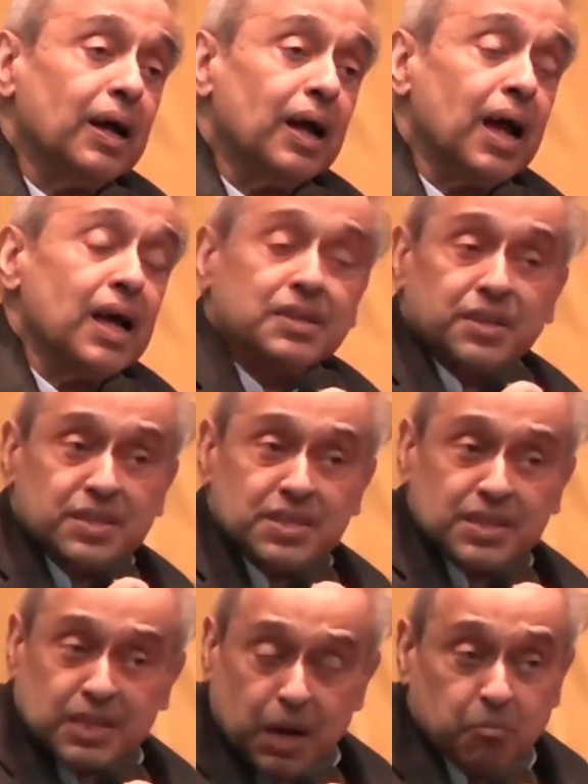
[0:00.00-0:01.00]
And it is
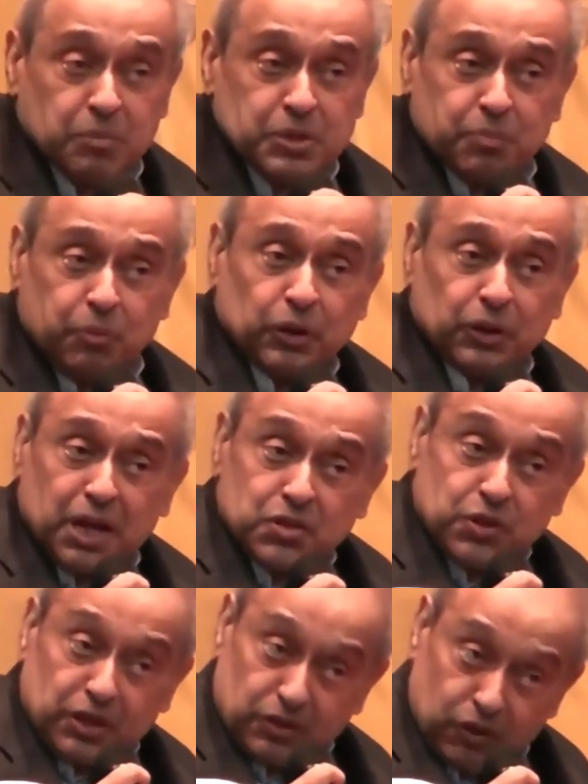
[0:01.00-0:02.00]
incumbent upon us
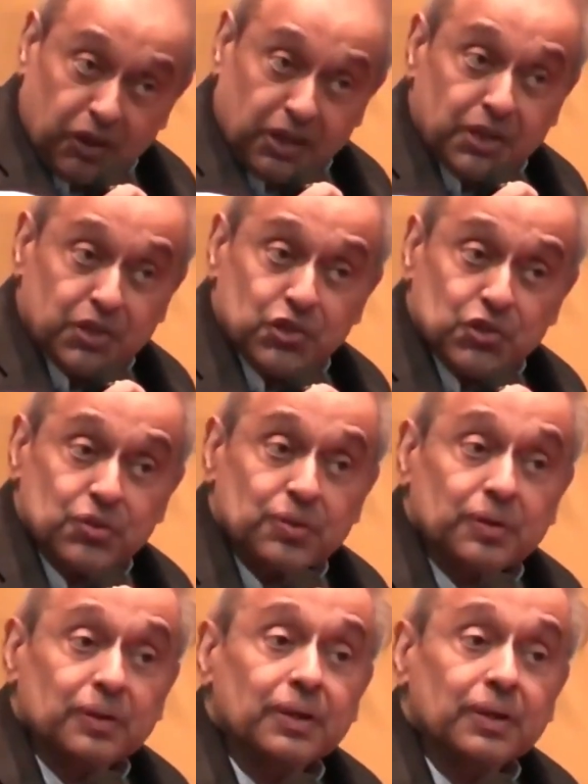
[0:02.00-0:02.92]
to acknowledge,